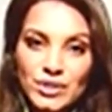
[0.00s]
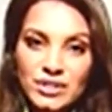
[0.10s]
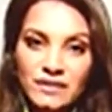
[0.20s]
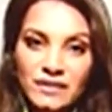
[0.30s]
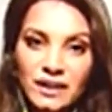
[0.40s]

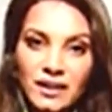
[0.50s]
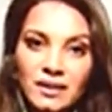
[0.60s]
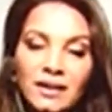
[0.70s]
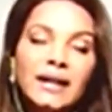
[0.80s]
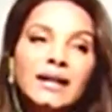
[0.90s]

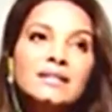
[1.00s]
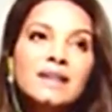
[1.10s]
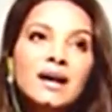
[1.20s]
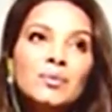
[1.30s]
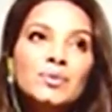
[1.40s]
Devina, and
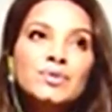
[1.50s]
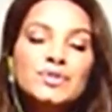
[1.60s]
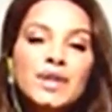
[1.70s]
I would